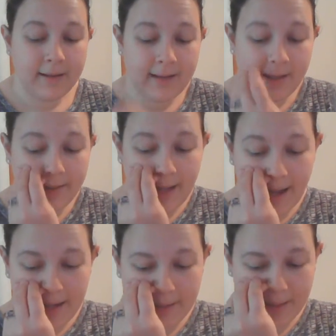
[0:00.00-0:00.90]
Tally
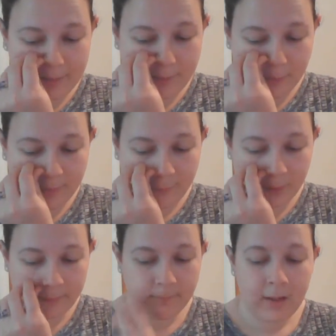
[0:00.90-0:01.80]
had to get to the
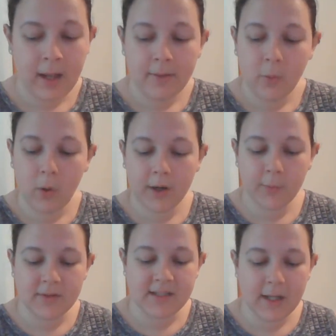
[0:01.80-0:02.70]
river. The water
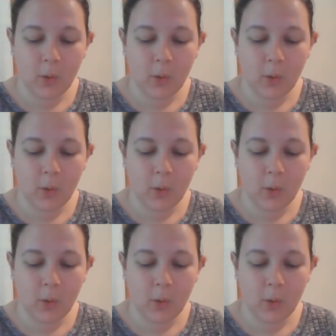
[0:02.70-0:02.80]
was the